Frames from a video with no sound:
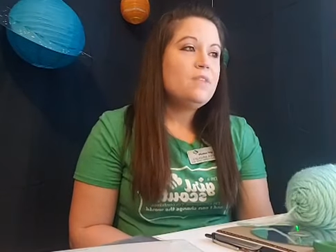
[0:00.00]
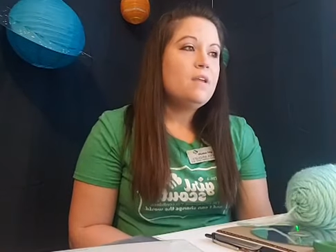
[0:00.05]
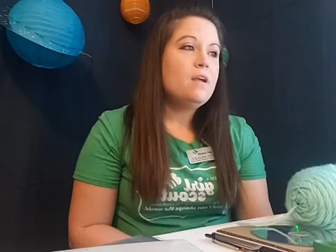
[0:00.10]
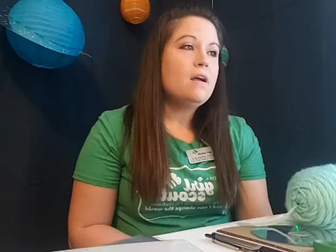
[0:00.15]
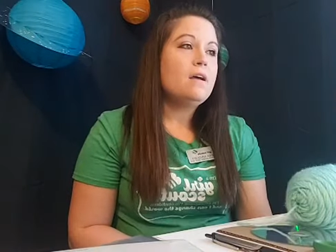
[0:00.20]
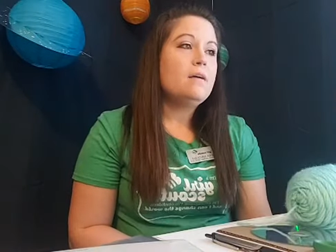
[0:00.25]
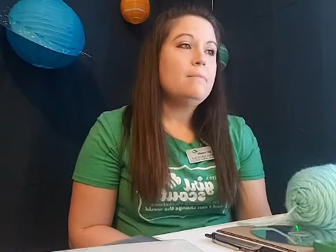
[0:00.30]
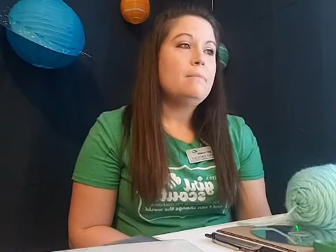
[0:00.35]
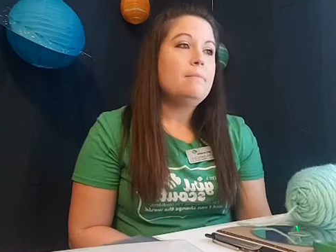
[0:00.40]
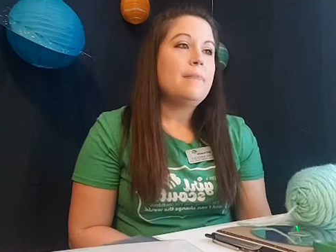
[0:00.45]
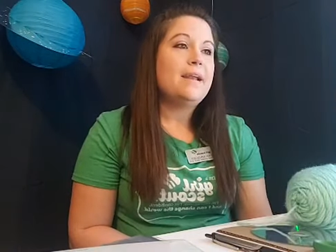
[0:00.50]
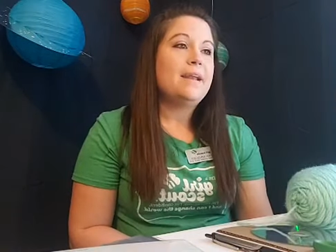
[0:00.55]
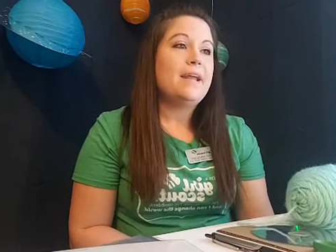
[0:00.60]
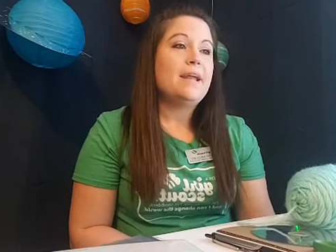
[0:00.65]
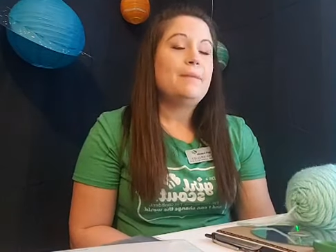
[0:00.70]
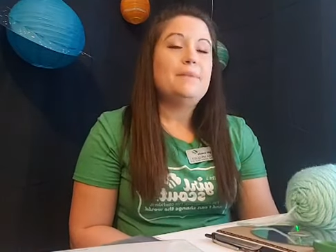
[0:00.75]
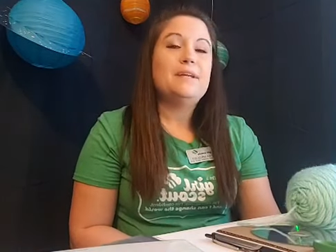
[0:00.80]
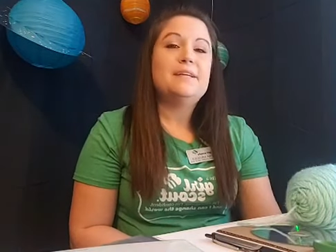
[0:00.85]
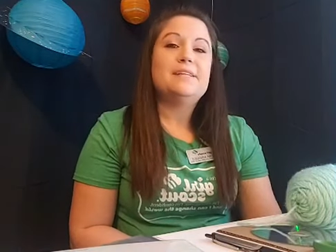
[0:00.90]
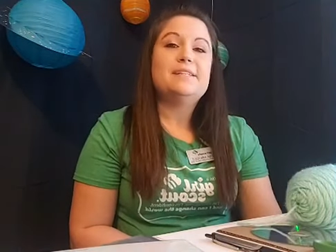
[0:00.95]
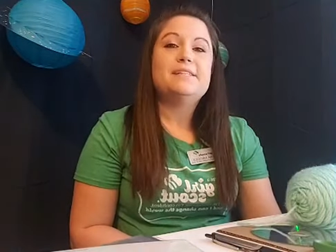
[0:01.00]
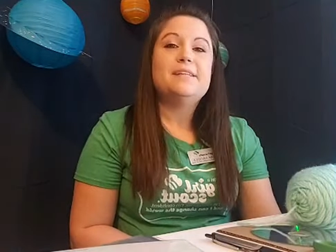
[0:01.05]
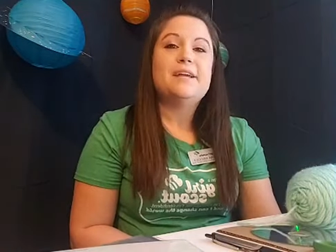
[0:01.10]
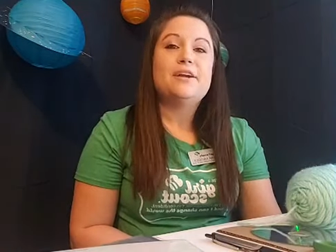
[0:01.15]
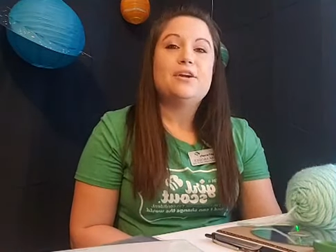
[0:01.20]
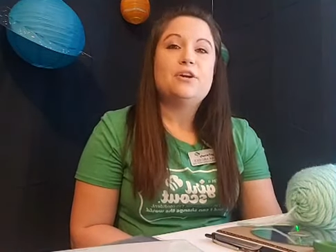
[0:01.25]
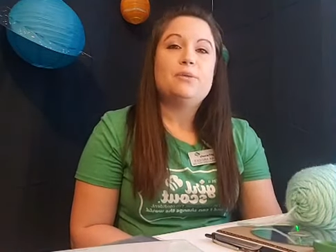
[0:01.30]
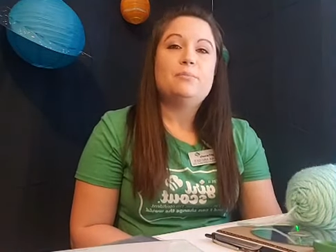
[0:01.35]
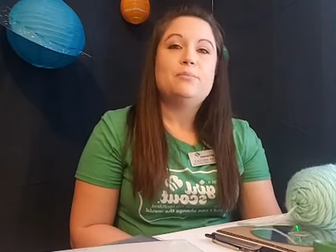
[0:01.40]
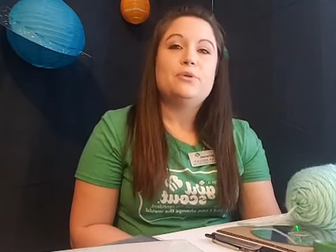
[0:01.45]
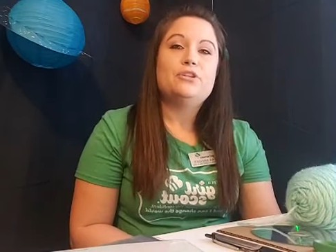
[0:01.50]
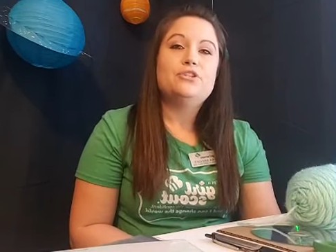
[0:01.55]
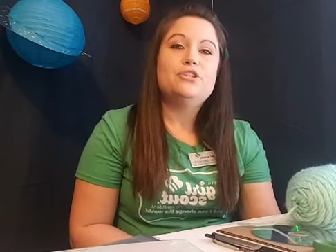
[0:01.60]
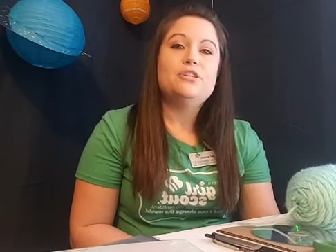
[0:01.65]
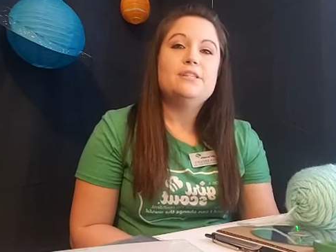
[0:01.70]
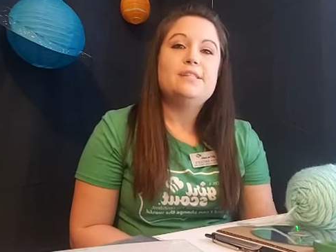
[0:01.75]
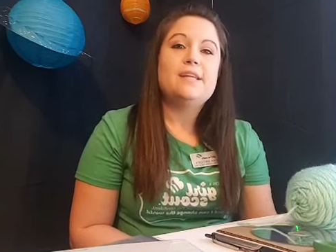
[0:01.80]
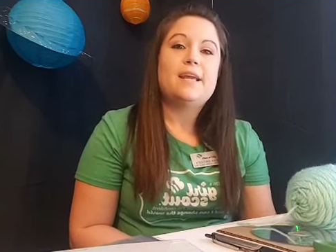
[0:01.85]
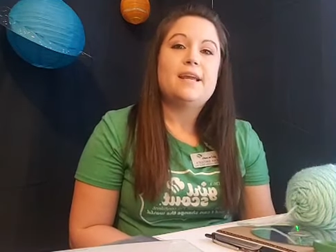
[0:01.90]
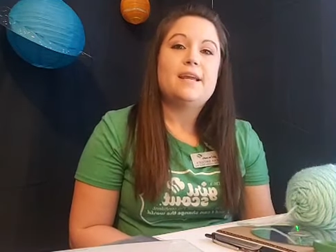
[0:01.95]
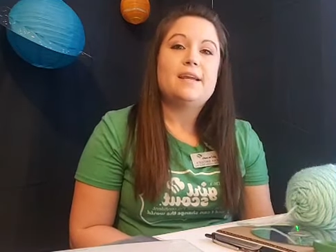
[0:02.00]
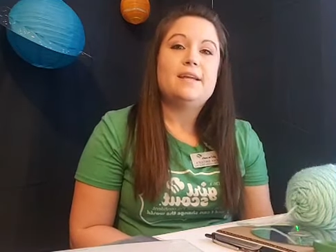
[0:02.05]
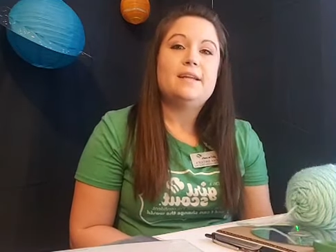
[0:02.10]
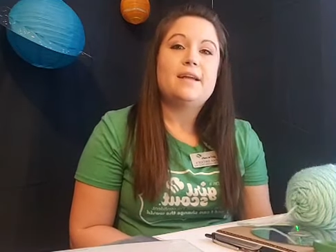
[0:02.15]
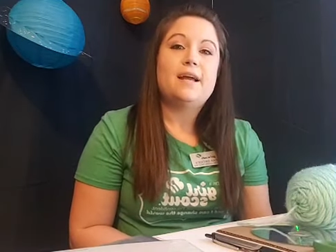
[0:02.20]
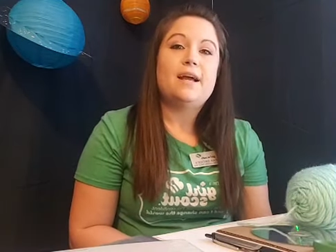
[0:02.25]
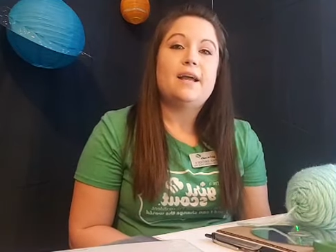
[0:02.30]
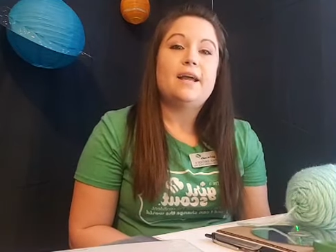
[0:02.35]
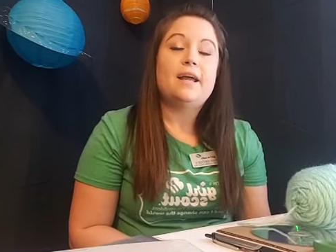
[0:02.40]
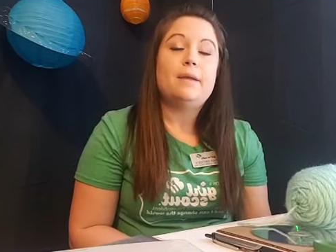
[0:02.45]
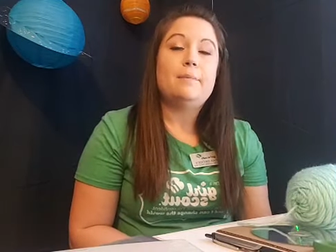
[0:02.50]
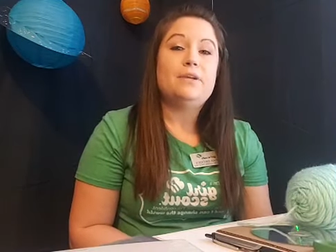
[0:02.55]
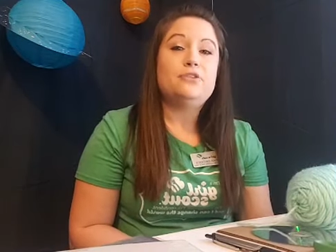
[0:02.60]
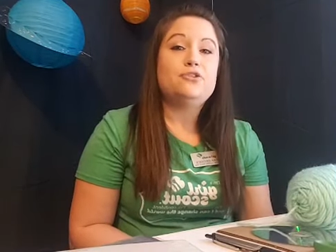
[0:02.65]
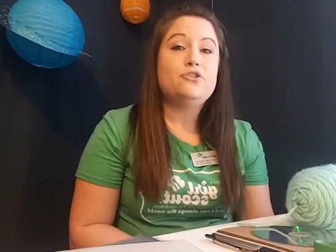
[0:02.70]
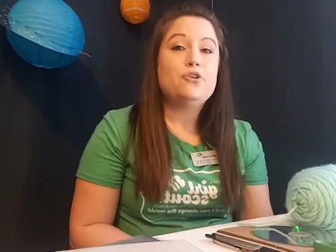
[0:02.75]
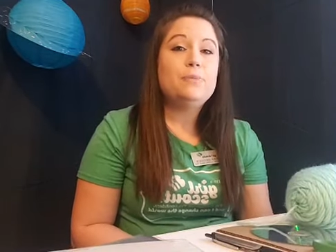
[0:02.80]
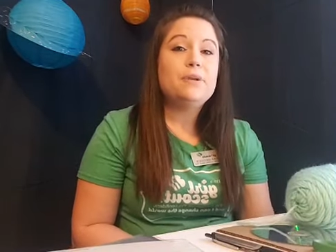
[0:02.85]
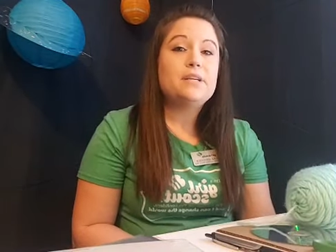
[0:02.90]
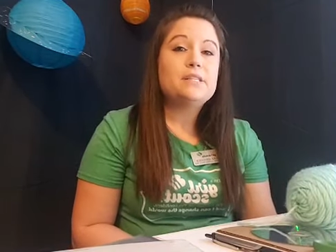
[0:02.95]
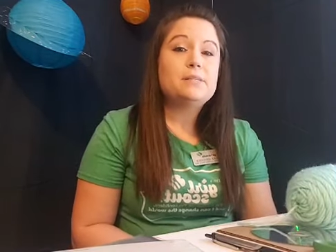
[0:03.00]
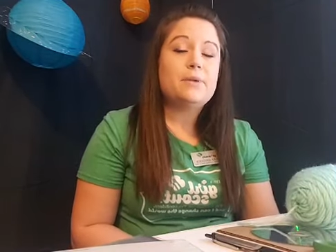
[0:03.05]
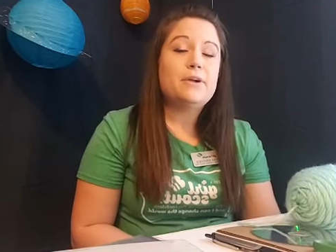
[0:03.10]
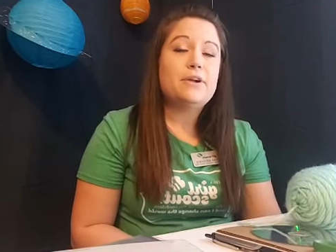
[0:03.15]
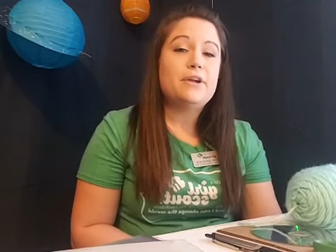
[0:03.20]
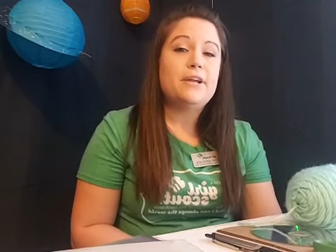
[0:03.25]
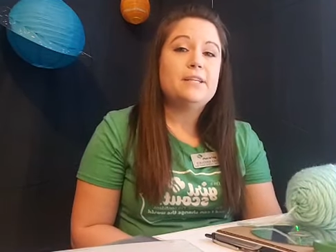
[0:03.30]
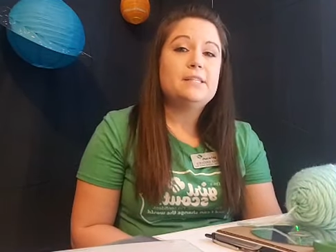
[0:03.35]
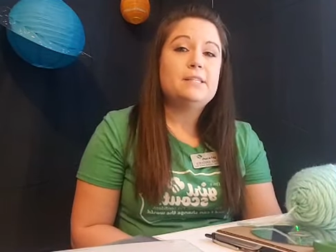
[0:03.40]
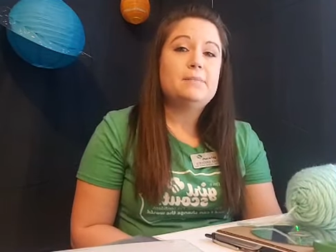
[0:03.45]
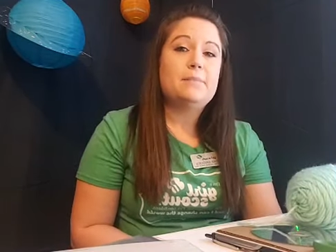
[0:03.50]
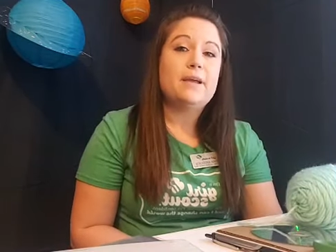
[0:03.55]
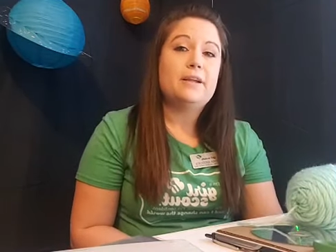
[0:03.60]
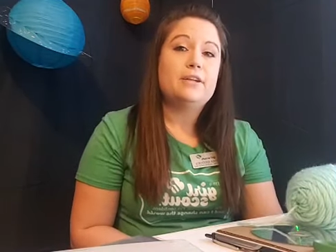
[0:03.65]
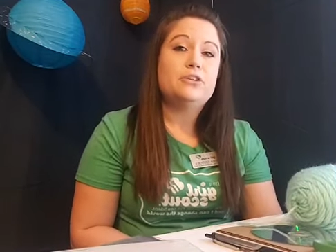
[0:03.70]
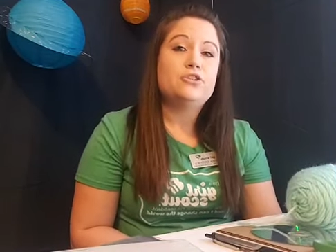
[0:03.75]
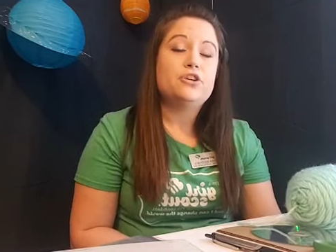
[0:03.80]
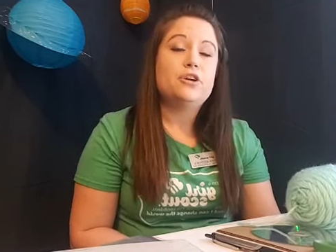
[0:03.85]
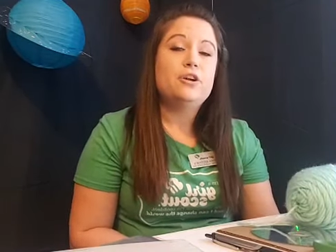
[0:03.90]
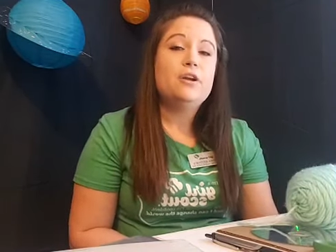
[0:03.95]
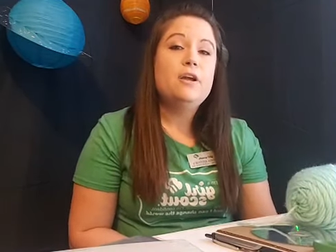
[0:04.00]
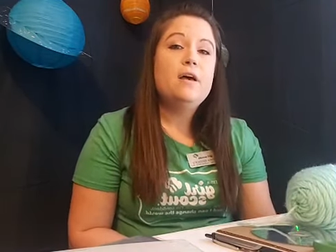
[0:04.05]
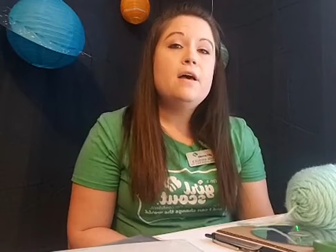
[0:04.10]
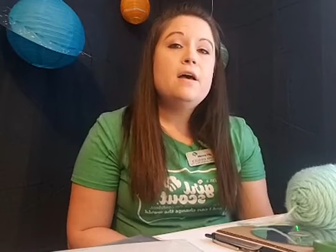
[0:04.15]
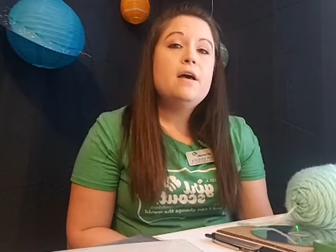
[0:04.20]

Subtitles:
My name is Tara Bridges and I am a Troop Experience Manager